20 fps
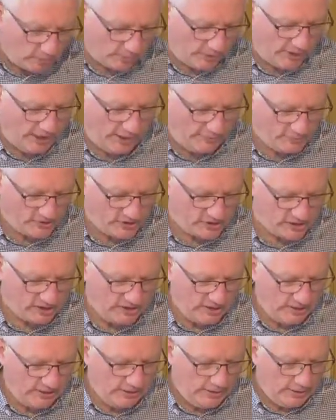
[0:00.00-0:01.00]
perhaps.
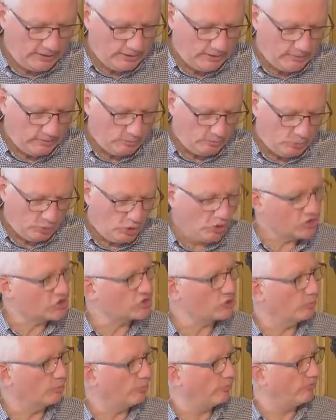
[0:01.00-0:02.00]
Not
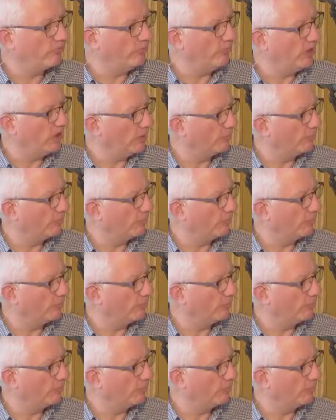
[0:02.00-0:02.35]
so familiar,